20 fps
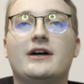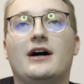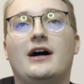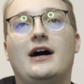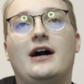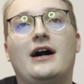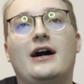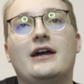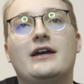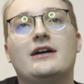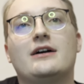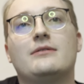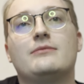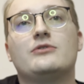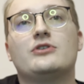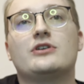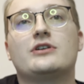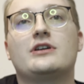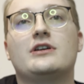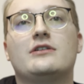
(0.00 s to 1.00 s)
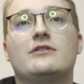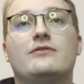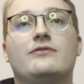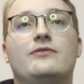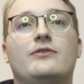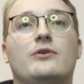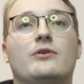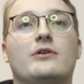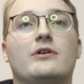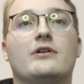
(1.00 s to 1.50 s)
I am looking
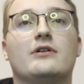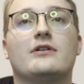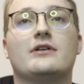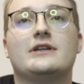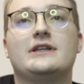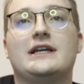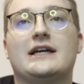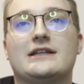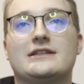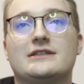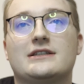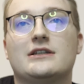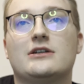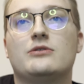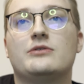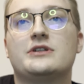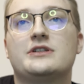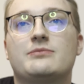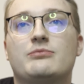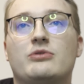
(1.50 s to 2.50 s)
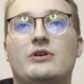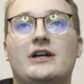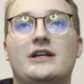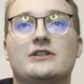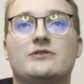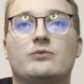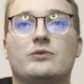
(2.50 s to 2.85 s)
for, yes, lowest price.